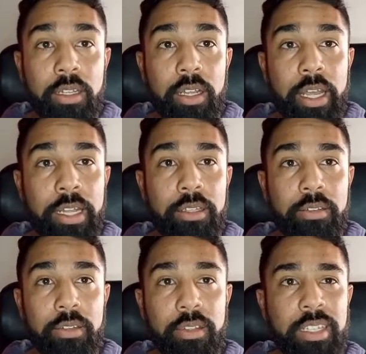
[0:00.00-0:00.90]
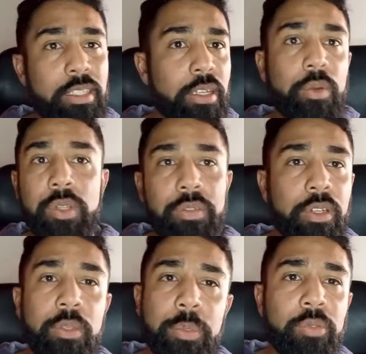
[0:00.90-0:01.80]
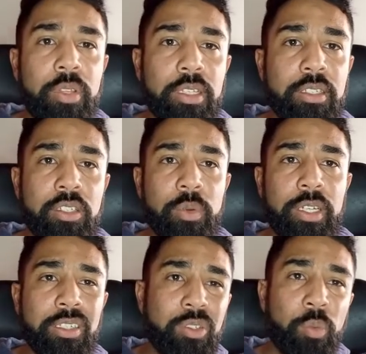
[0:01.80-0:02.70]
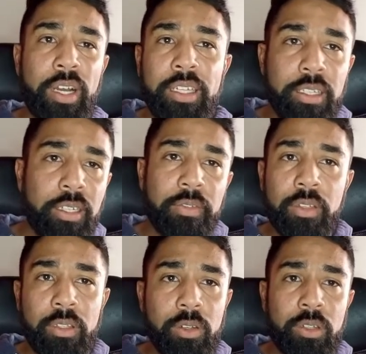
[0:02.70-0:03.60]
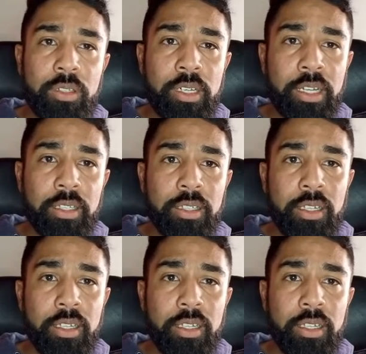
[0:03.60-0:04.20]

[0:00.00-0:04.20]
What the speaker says: And there's no difference between the situations. 1 year left on the contract,